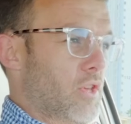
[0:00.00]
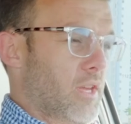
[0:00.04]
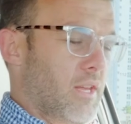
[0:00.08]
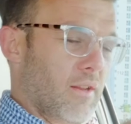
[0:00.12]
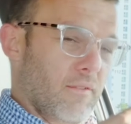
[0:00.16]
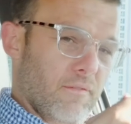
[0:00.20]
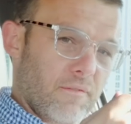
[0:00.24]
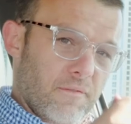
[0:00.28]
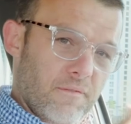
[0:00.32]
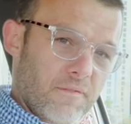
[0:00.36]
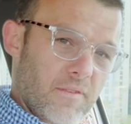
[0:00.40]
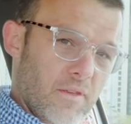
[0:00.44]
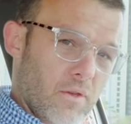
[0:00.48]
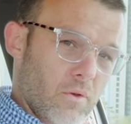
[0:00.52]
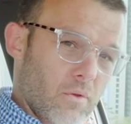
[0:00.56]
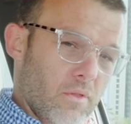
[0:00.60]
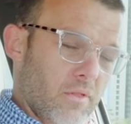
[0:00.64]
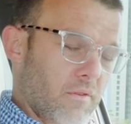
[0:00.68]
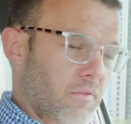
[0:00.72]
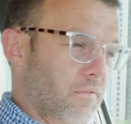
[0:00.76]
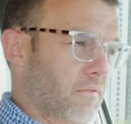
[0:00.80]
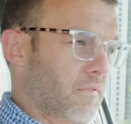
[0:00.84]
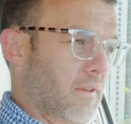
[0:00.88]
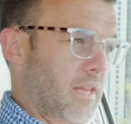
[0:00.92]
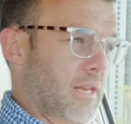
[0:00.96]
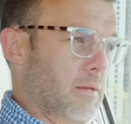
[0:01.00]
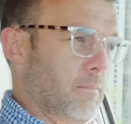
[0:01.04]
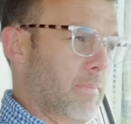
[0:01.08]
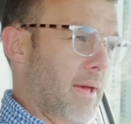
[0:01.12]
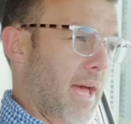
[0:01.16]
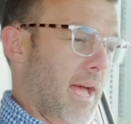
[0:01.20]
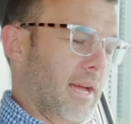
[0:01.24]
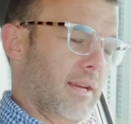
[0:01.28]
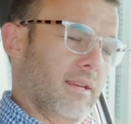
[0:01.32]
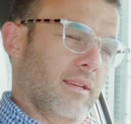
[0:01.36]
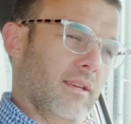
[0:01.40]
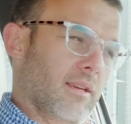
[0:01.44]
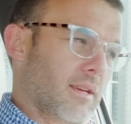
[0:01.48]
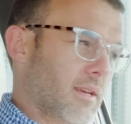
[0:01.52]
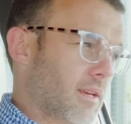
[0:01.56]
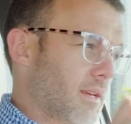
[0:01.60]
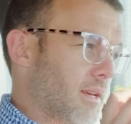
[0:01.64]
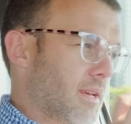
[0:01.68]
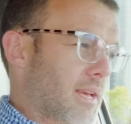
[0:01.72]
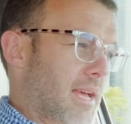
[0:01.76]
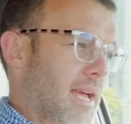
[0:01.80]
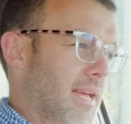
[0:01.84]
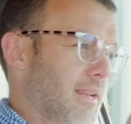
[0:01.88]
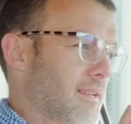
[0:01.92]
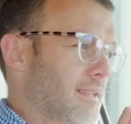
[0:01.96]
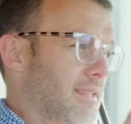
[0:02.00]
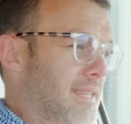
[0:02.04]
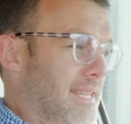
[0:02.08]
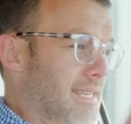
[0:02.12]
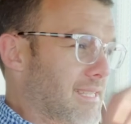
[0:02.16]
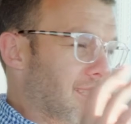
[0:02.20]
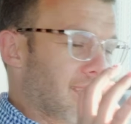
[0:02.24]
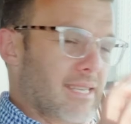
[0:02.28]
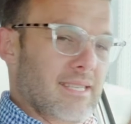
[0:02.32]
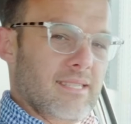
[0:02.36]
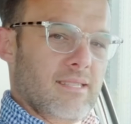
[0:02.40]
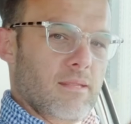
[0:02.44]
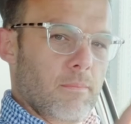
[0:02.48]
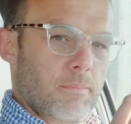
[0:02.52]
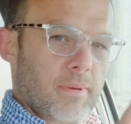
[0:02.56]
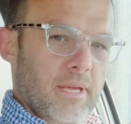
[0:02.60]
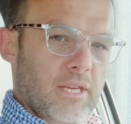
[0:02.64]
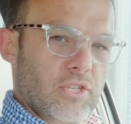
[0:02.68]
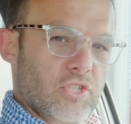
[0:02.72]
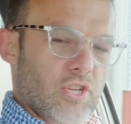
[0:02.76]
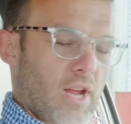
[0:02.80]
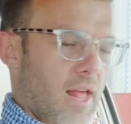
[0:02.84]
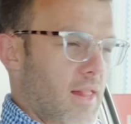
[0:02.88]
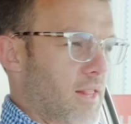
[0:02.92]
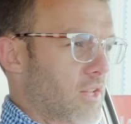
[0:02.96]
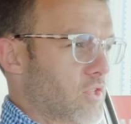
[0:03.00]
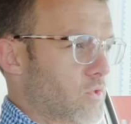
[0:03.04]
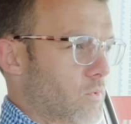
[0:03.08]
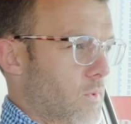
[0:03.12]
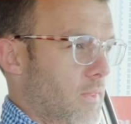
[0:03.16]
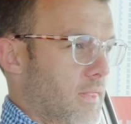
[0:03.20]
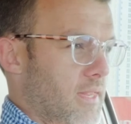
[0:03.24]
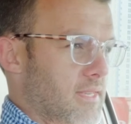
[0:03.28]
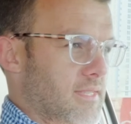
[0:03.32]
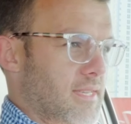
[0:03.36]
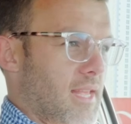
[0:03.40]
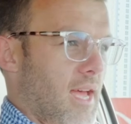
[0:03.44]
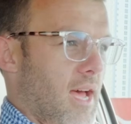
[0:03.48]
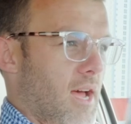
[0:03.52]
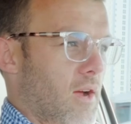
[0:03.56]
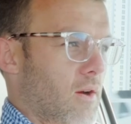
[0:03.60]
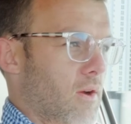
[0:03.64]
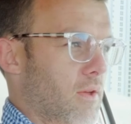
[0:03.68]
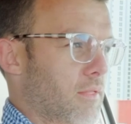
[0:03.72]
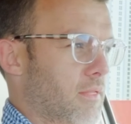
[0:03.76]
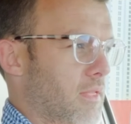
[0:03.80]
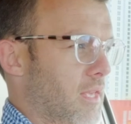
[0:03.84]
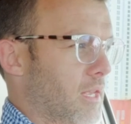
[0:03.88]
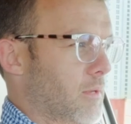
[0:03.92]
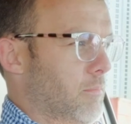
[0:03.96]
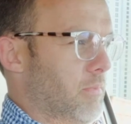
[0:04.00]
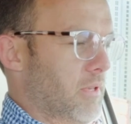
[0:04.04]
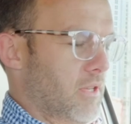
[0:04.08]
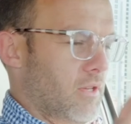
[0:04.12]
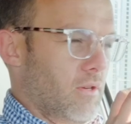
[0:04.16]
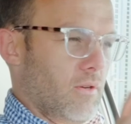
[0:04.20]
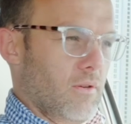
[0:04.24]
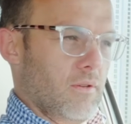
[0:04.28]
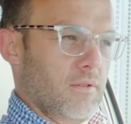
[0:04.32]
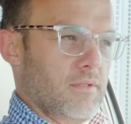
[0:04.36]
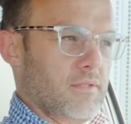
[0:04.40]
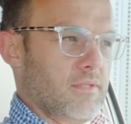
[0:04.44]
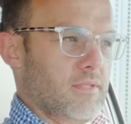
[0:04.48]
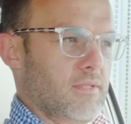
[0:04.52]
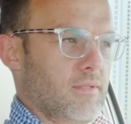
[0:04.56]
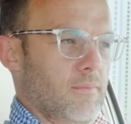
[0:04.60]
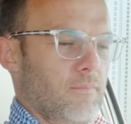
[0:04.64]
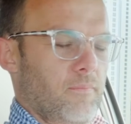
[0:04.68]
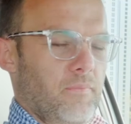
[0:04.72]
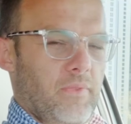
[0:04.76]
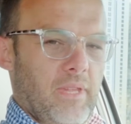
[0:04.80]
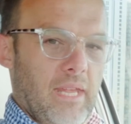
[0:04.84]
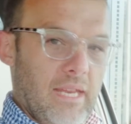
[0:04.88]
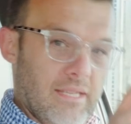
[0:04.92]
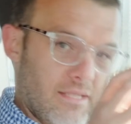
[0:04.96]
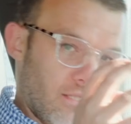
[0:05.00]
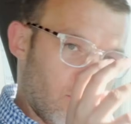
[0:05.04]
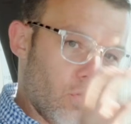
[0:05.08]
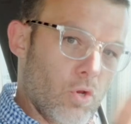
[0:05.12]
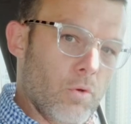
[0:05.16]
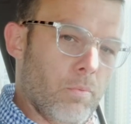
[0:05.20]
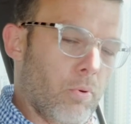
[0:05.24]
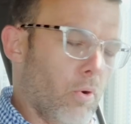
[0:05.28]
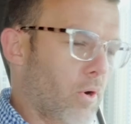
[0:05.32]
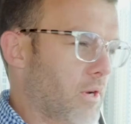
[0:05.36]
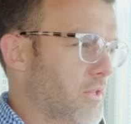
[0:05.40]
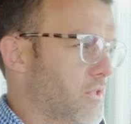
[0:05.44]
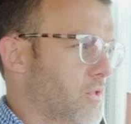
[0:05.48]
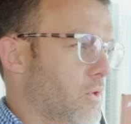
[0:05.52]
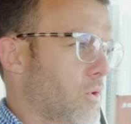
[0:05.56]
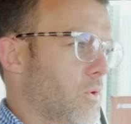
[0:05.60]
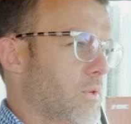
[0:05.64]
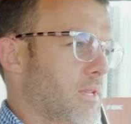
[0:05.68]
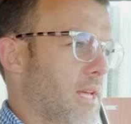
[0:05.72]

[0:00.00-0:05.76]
can feel the feedback. And this is the big challenge with this car, I think, because it's 2.2